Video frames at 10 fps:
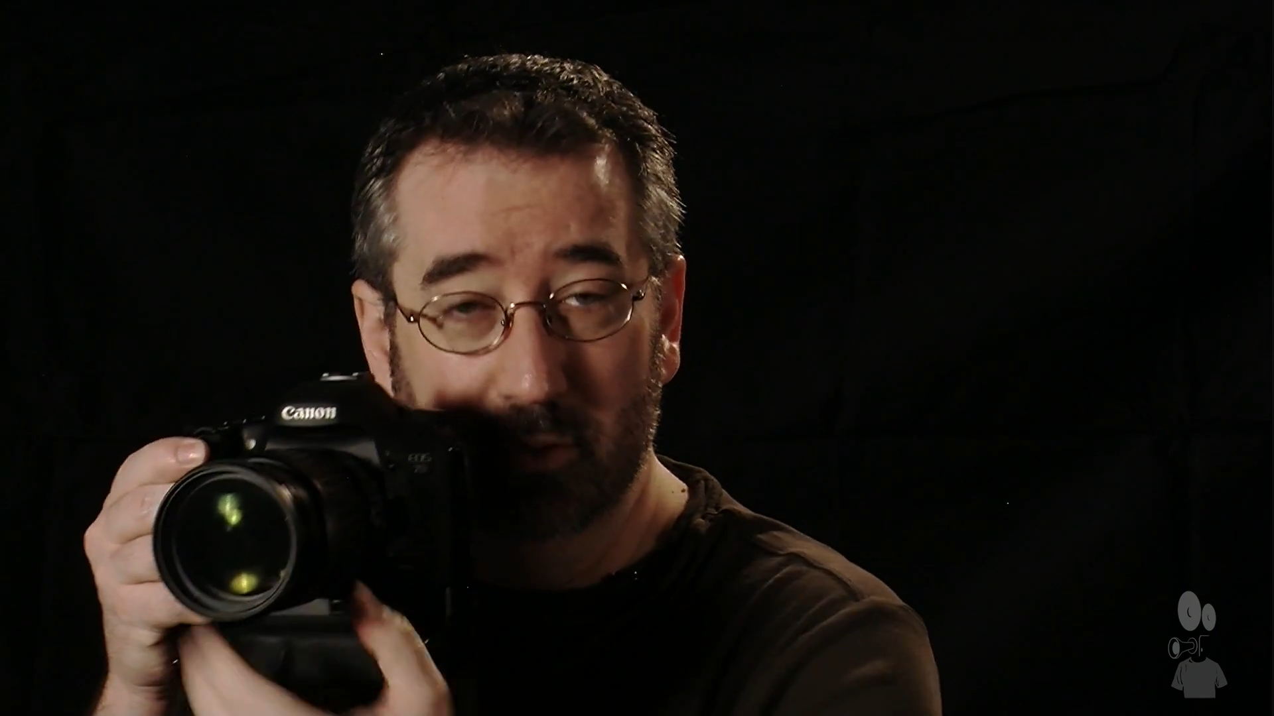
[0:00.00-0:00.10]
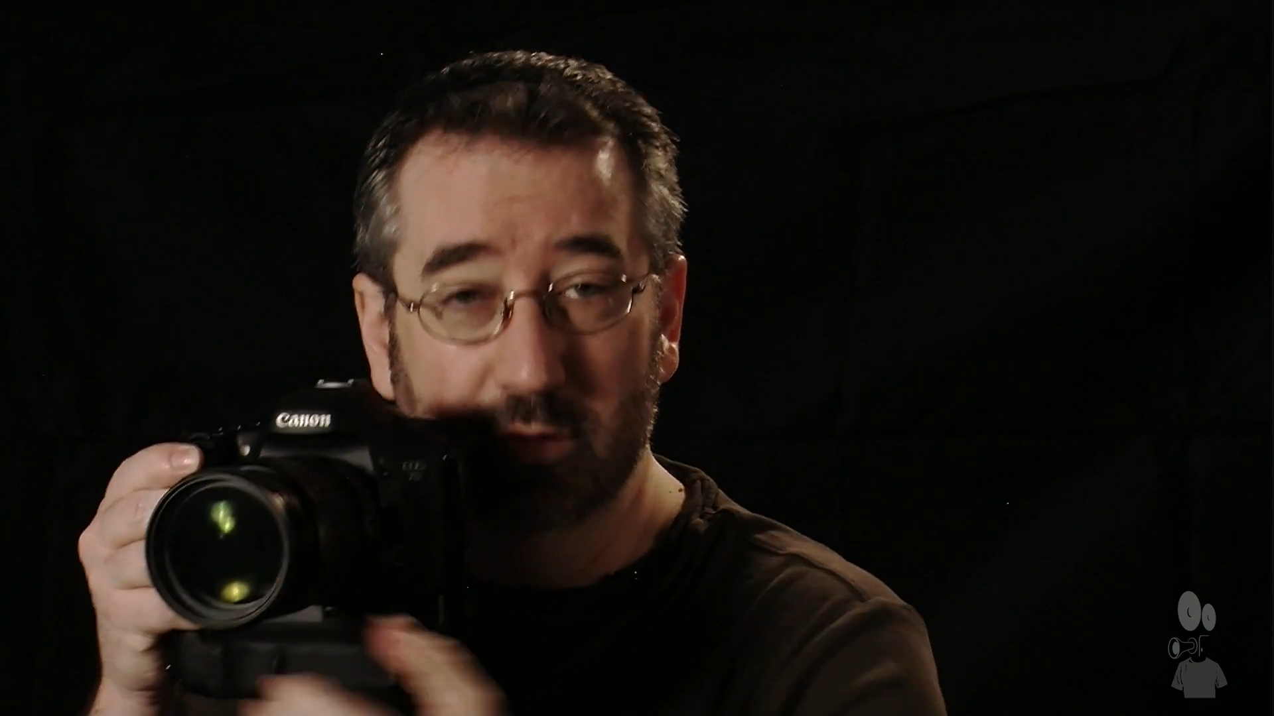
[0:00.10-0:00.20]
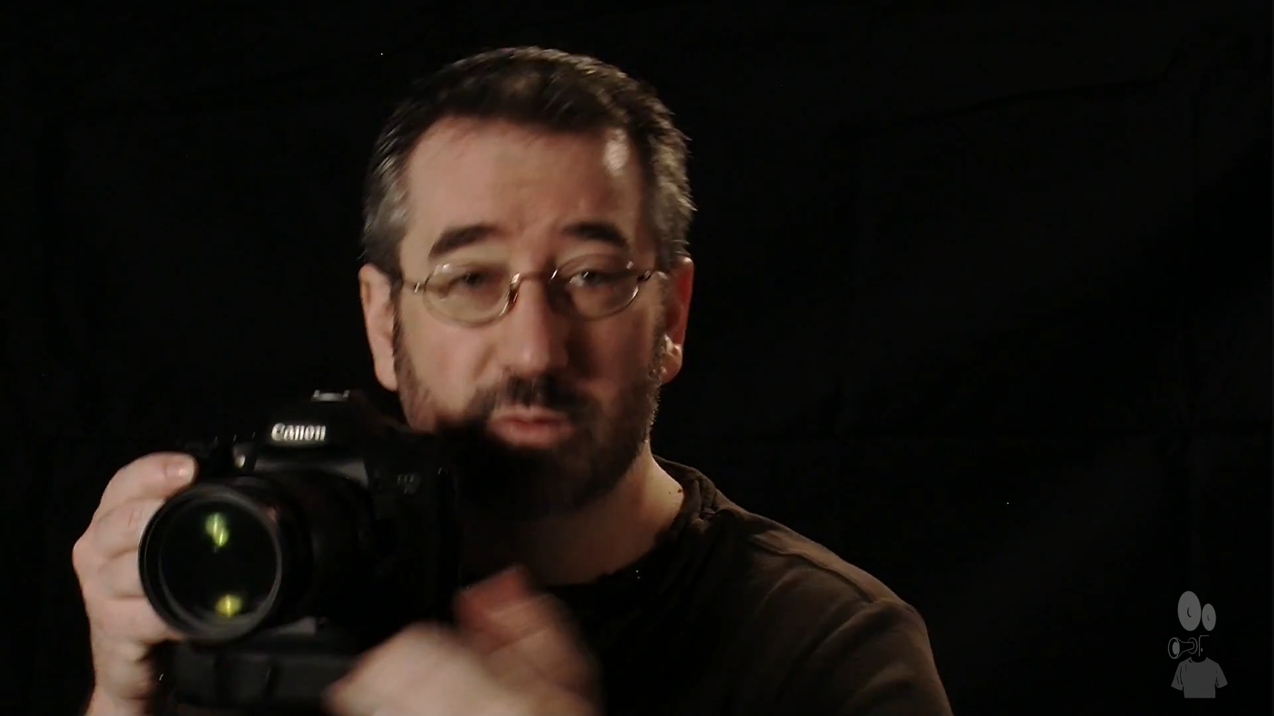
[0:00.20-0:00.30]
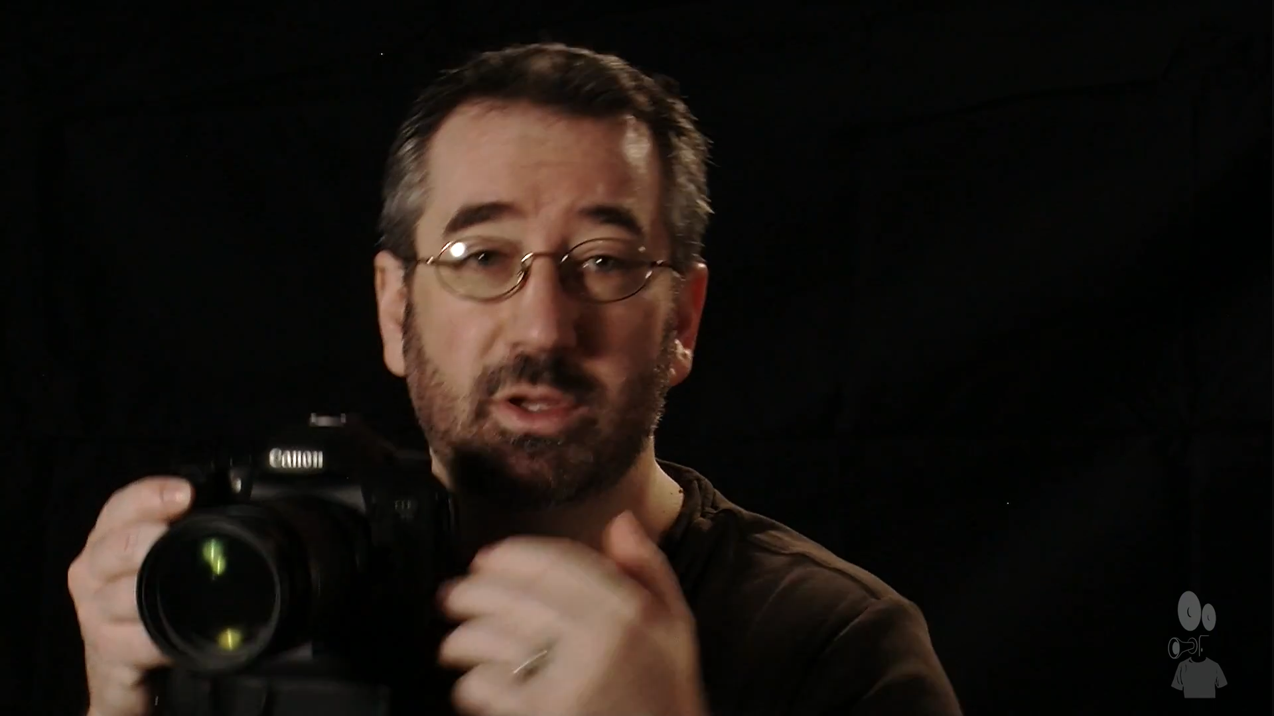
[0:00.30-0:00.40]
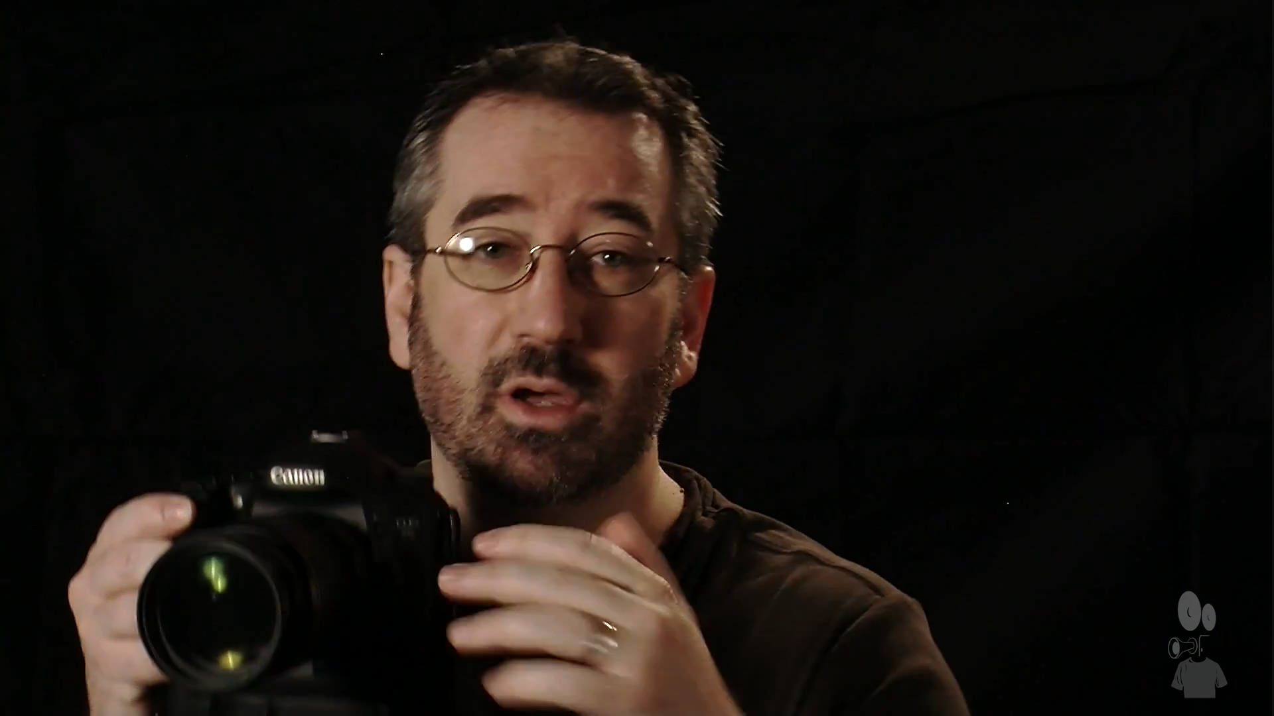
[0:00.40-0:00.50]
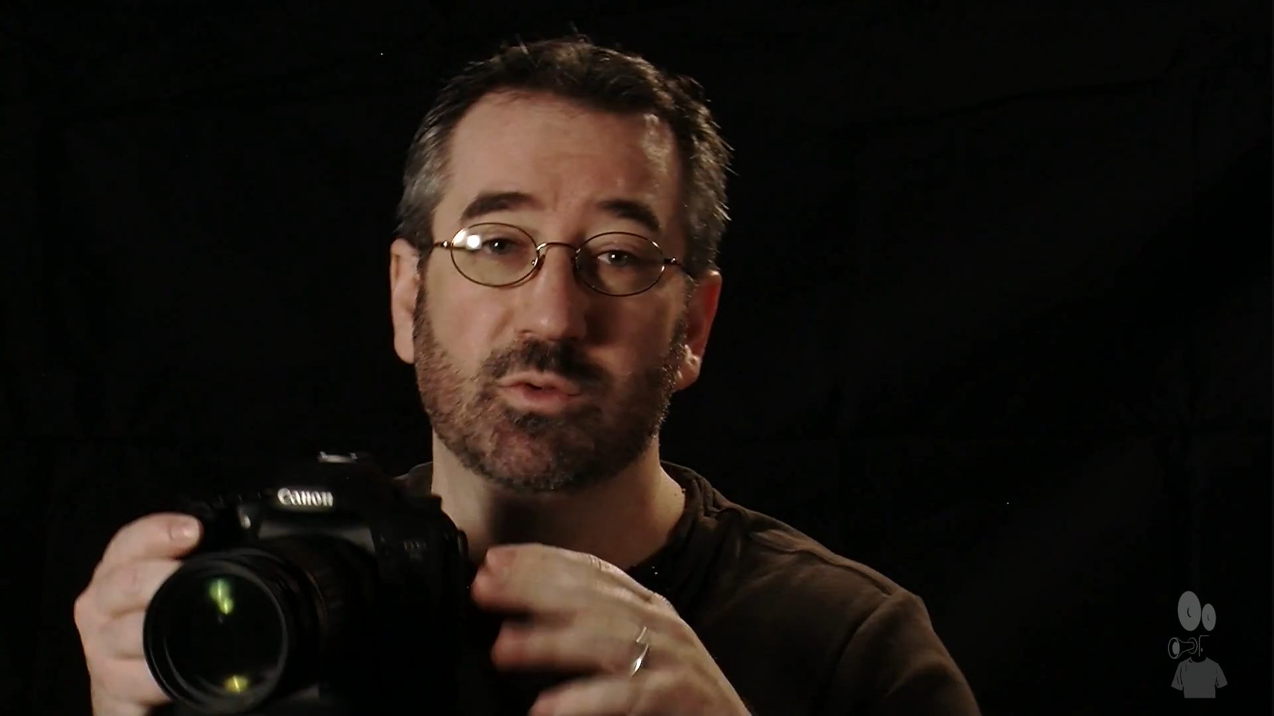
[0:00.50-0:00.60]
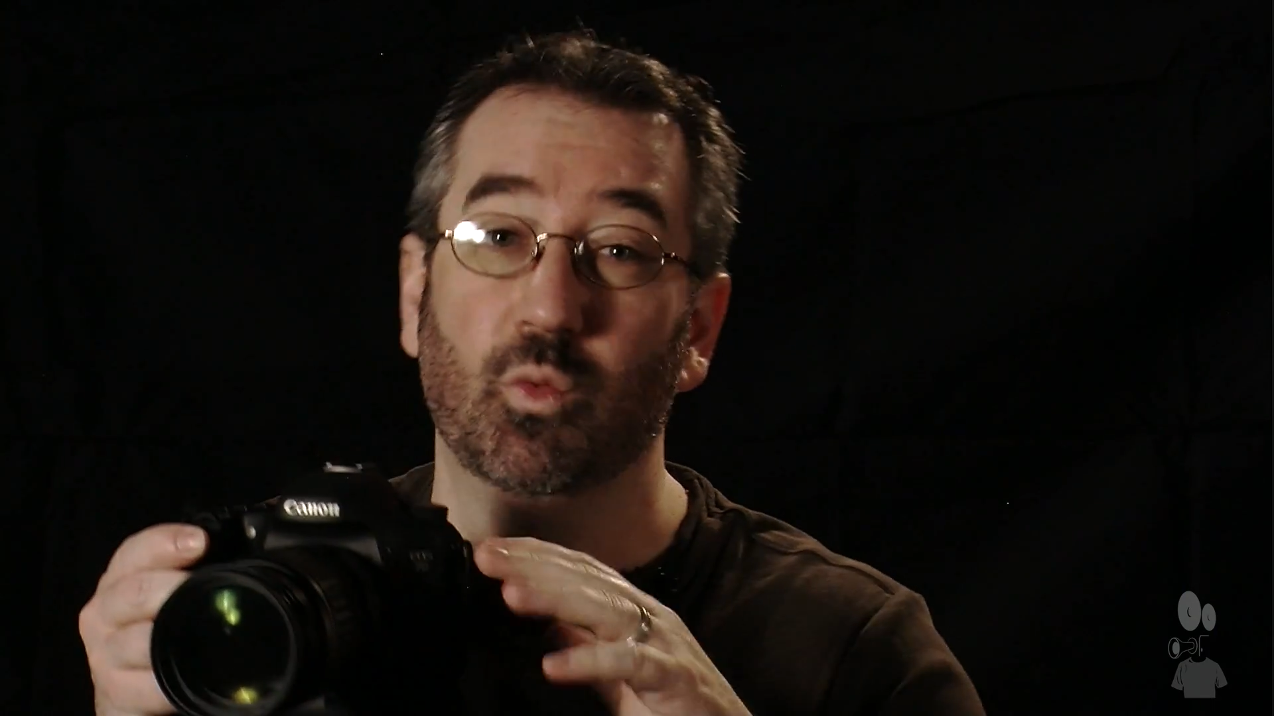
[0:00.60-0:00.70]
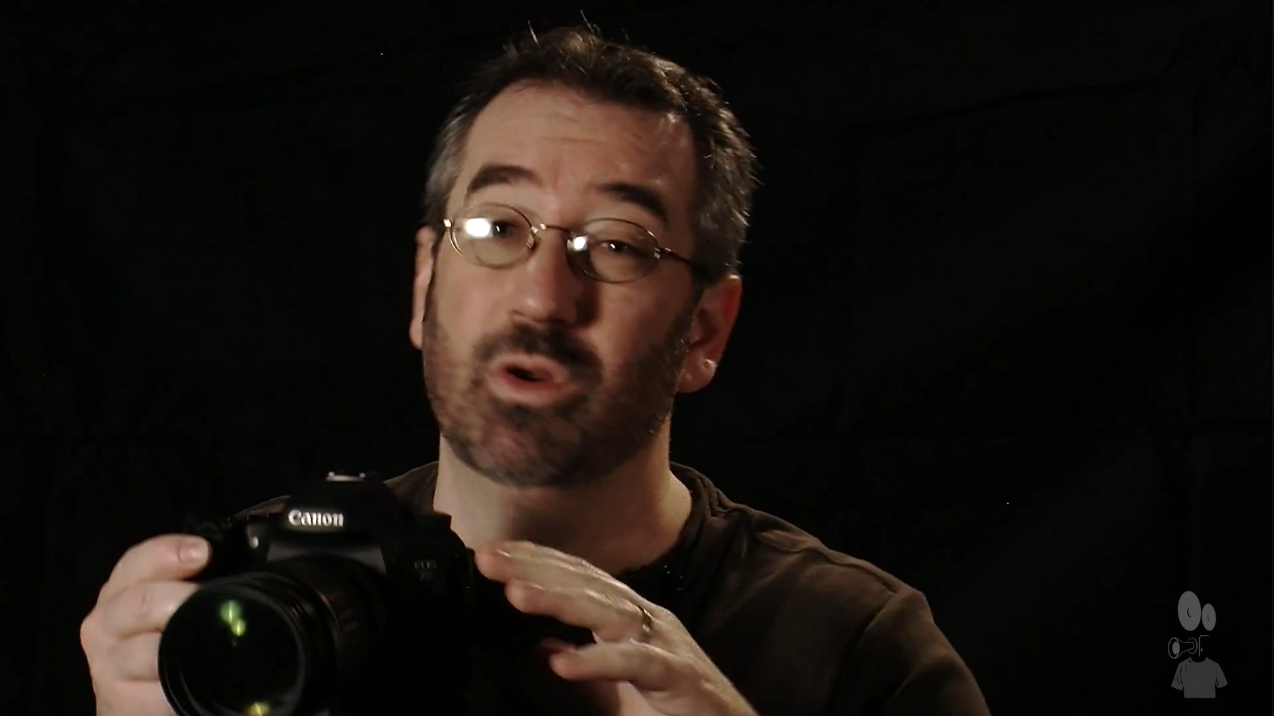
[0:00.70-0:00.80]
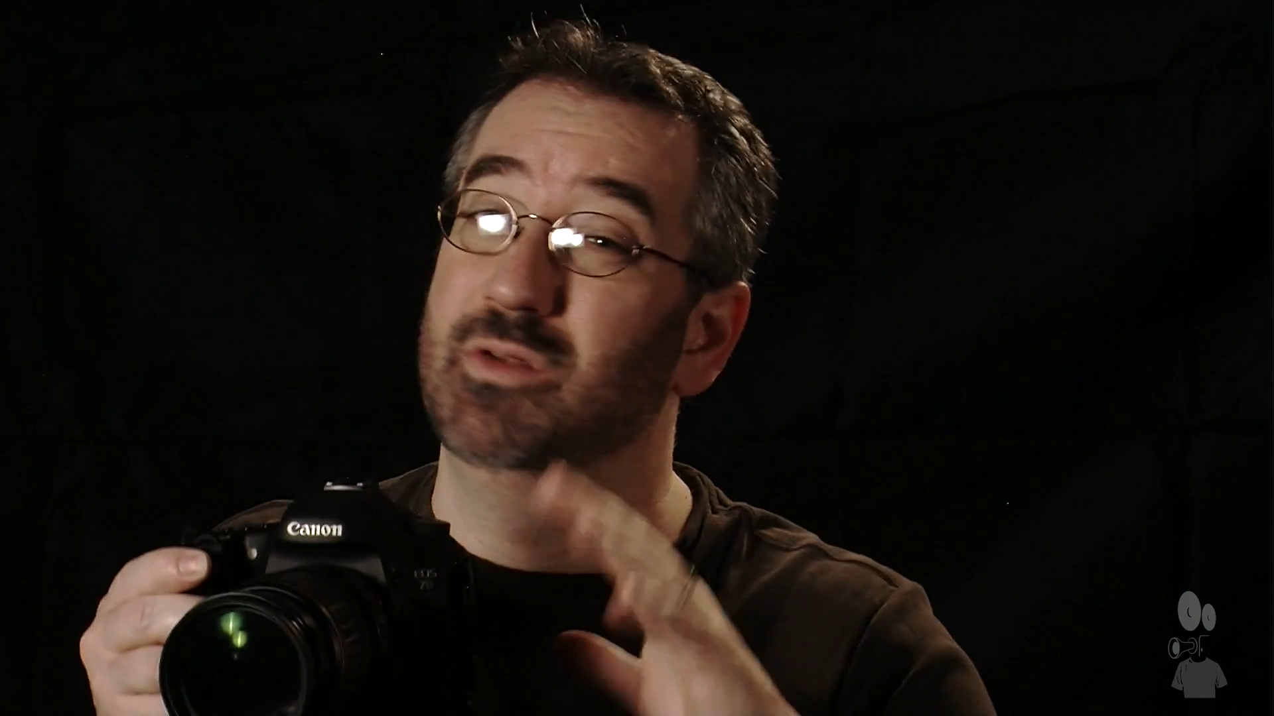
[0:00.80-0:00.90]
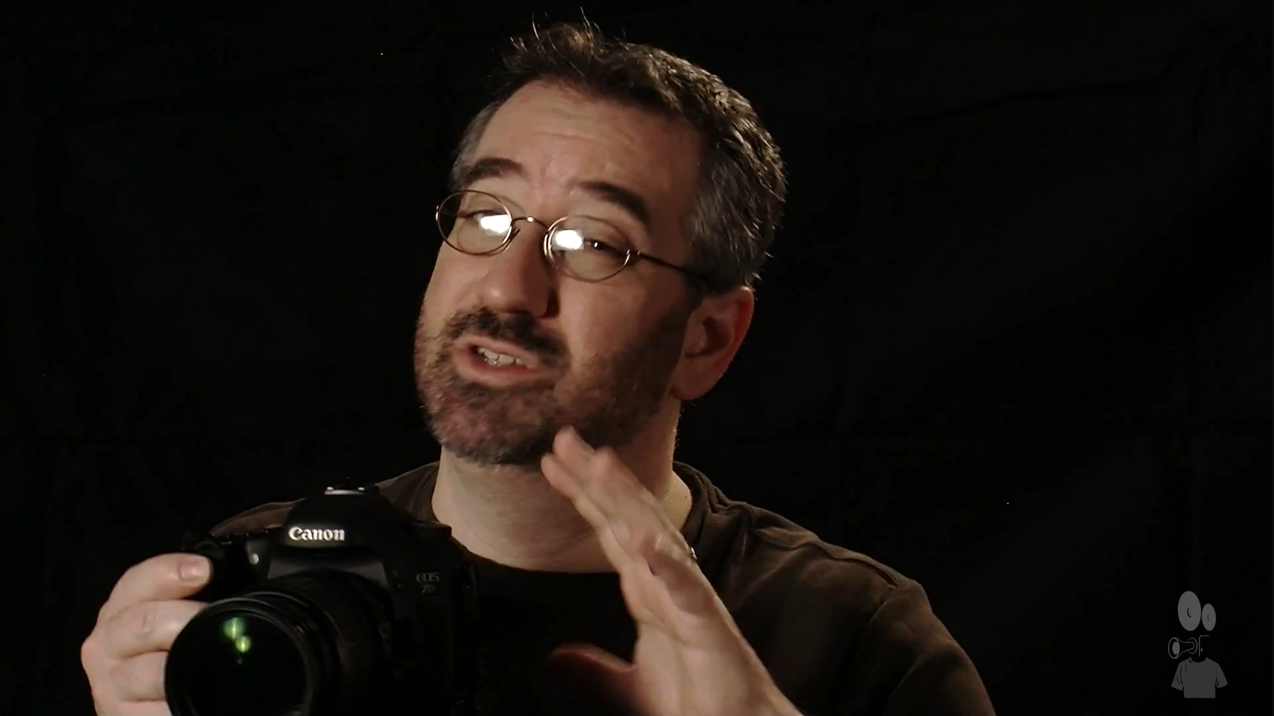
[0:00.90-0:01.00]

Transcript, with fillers: This becomes one of the